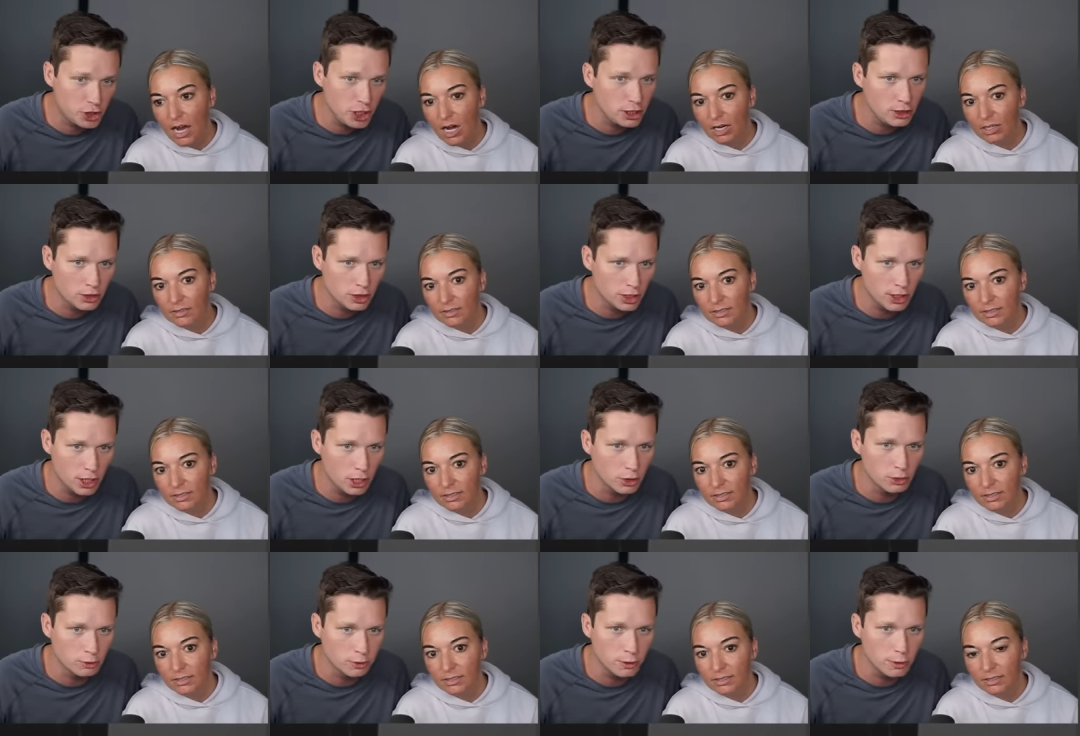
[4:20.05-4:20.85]
Speaker 1: she she
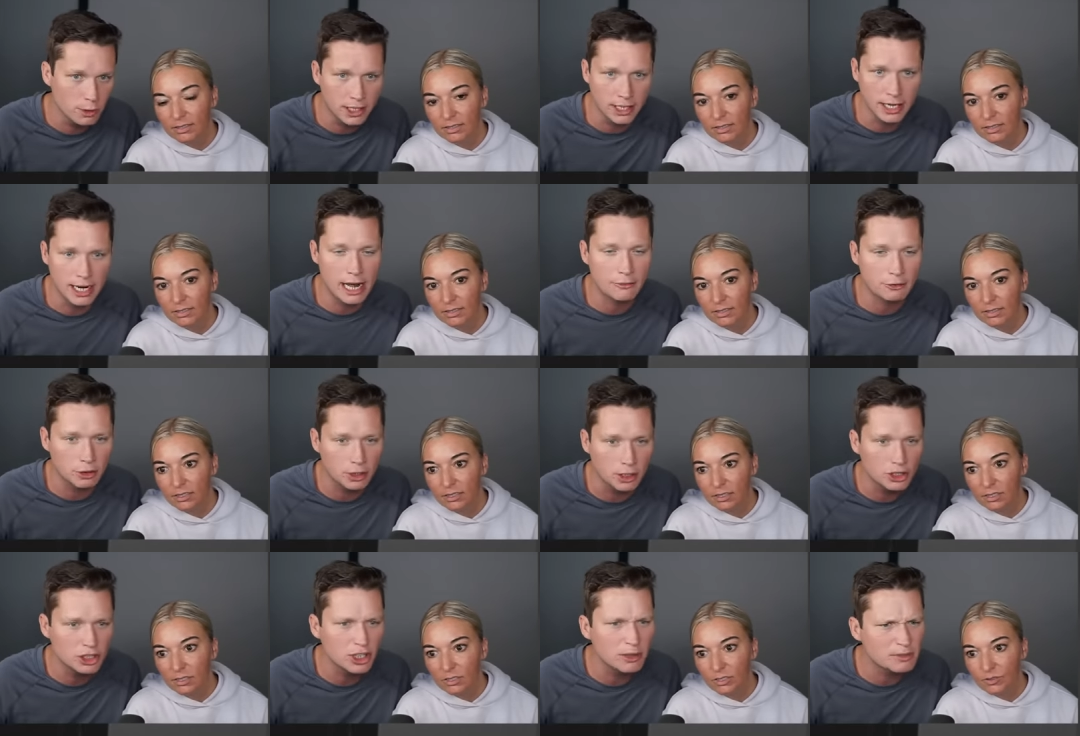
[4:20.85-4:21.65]
knows we would get after
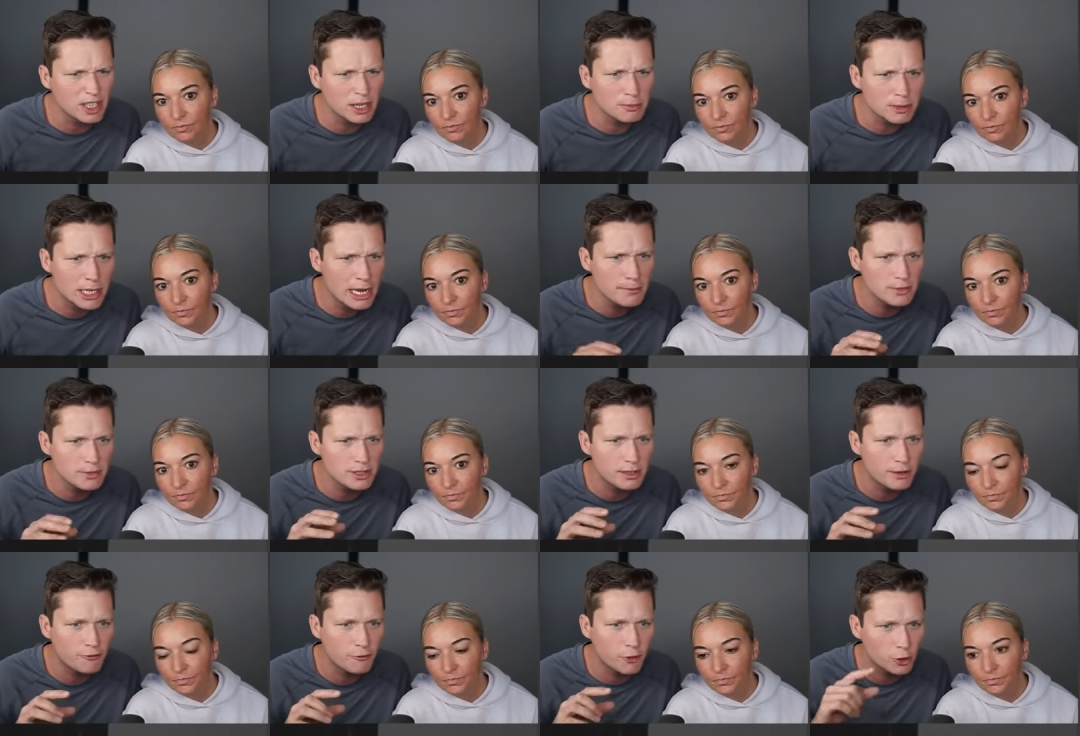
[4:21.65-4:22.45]
her. She'll, sometimes
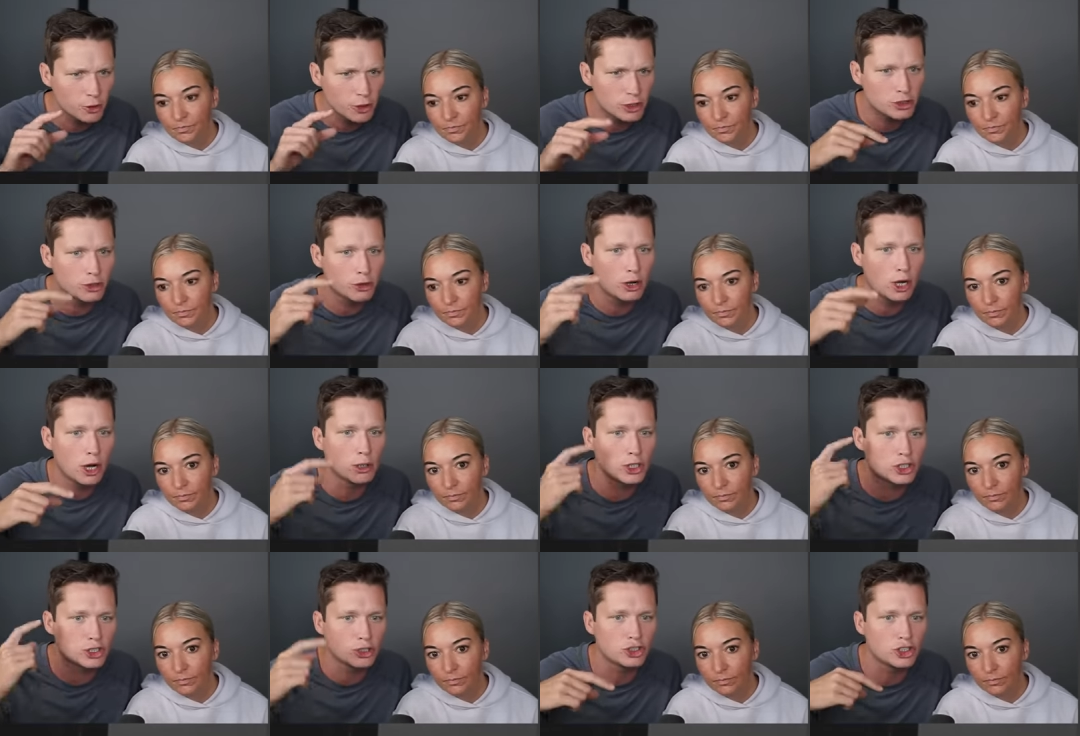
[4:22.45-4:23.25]
the furthest she'll go
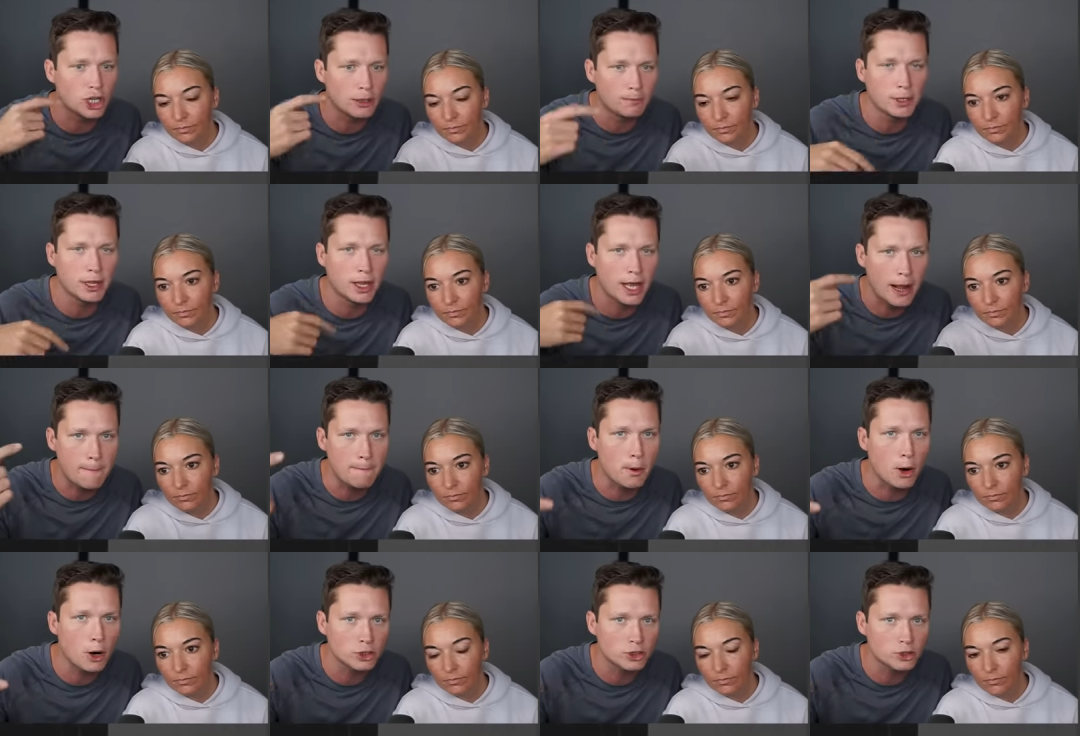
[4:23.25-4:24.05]
is she'll jump in like
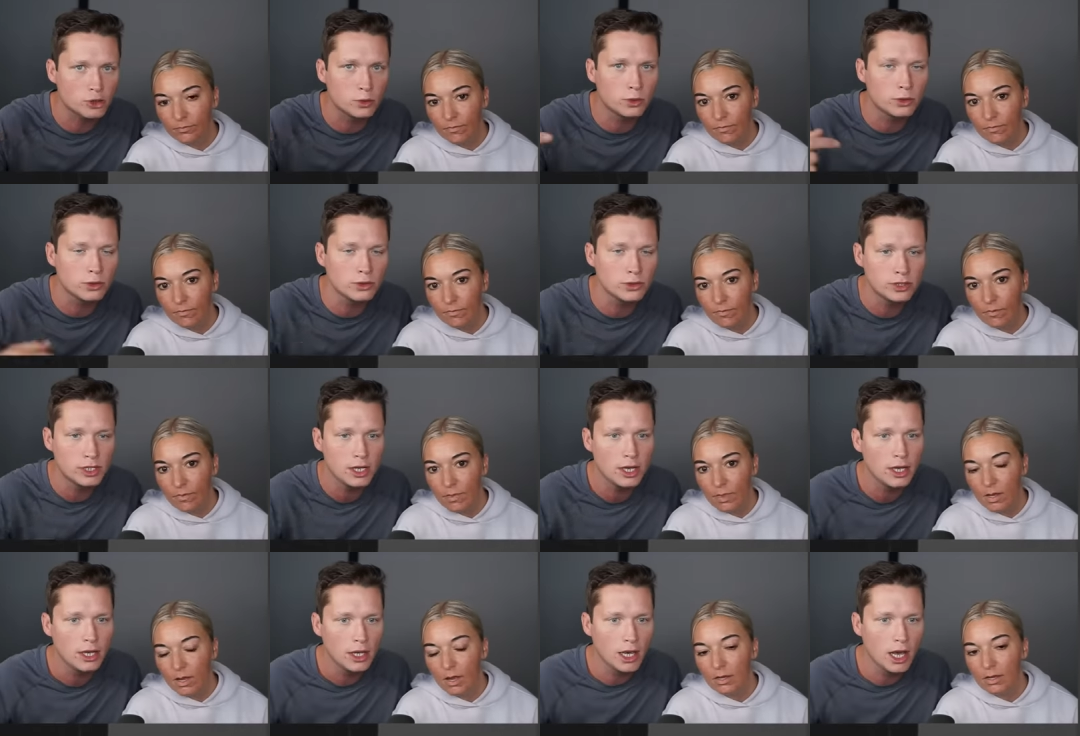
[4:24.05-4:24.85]
bar stools
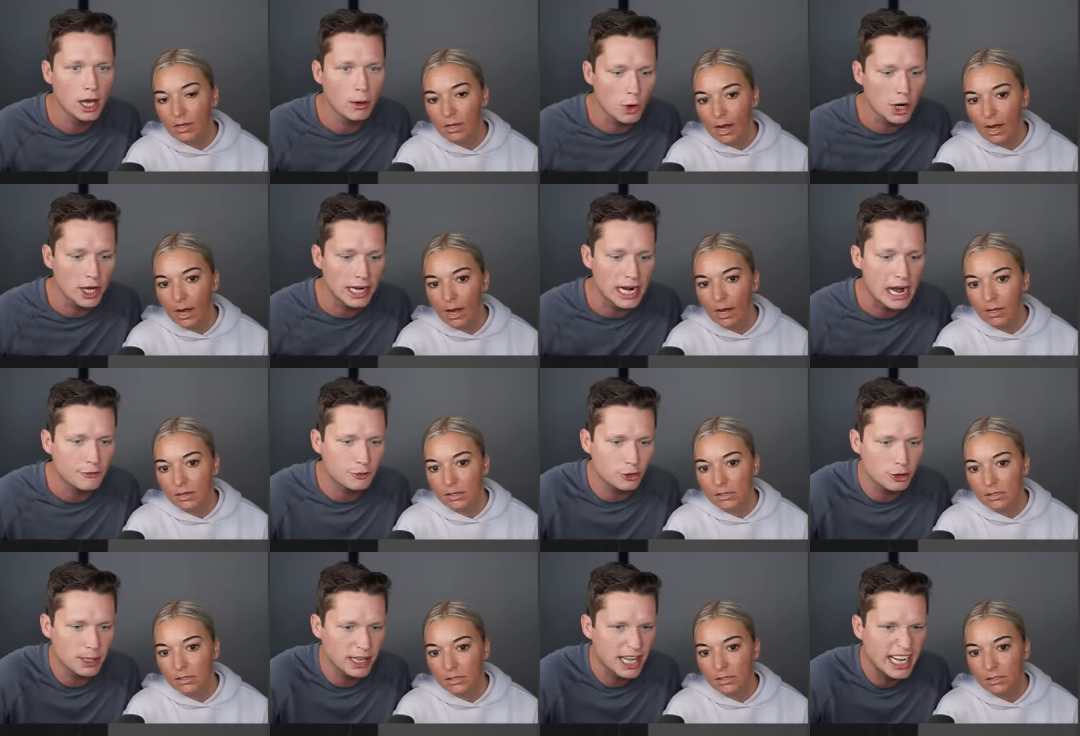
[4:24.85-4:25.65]
and yeah. we'll get after
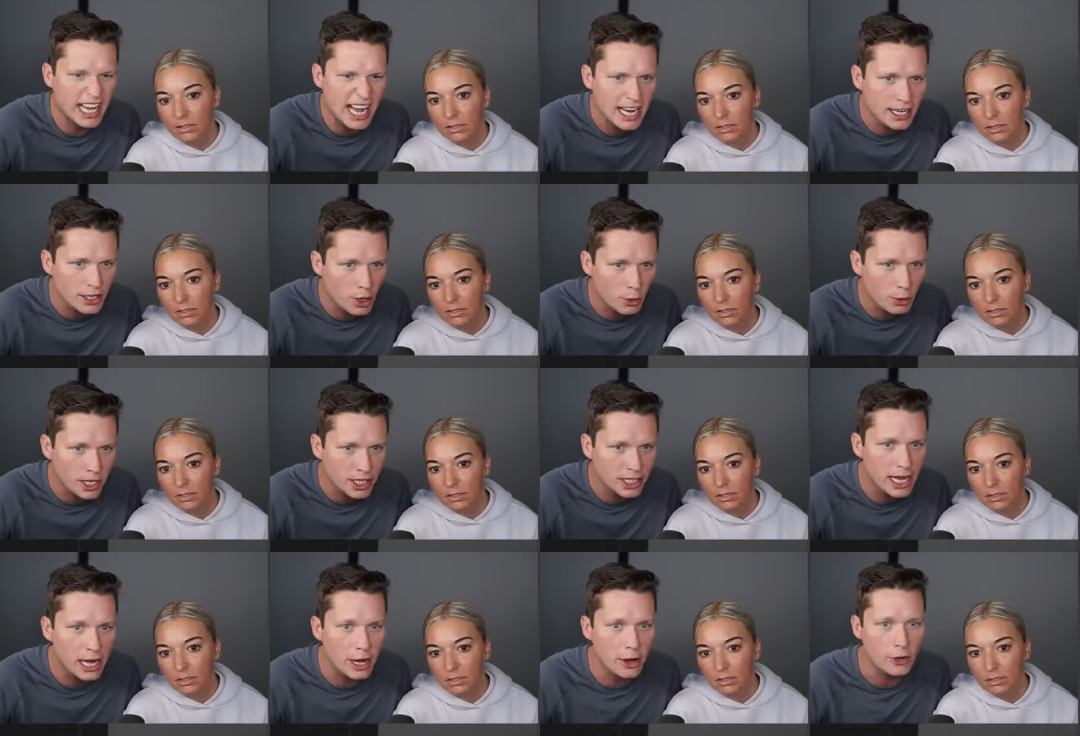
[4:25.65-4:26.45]
her and be like, hey, no, get
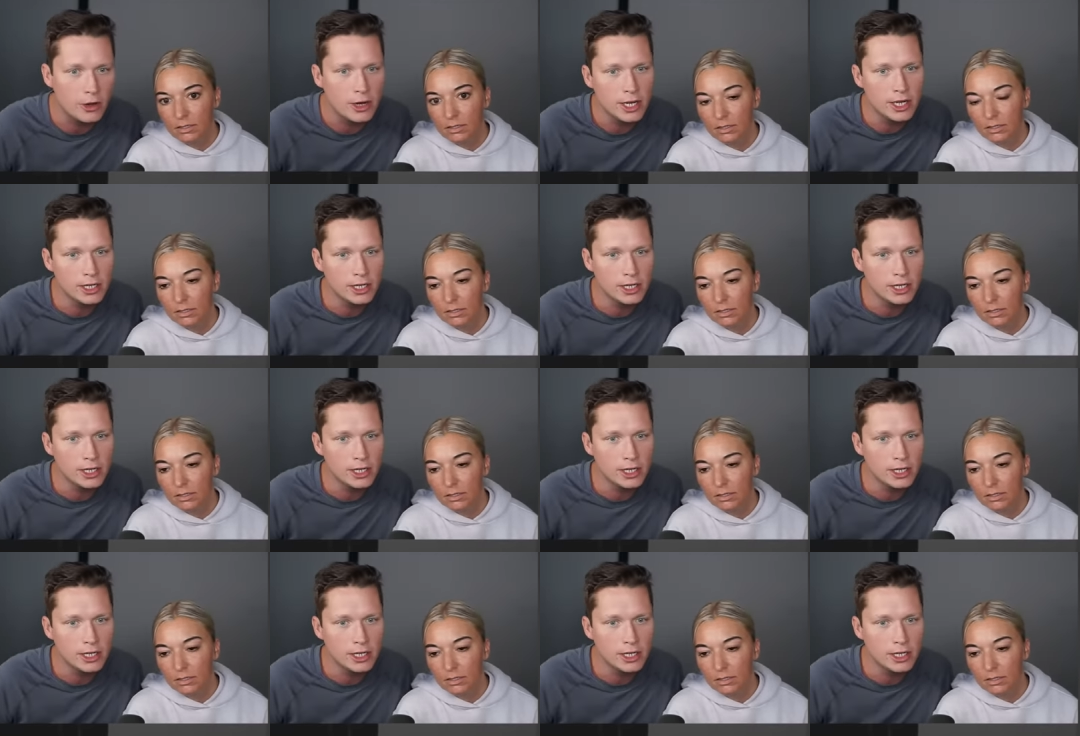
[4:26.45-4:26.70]
down.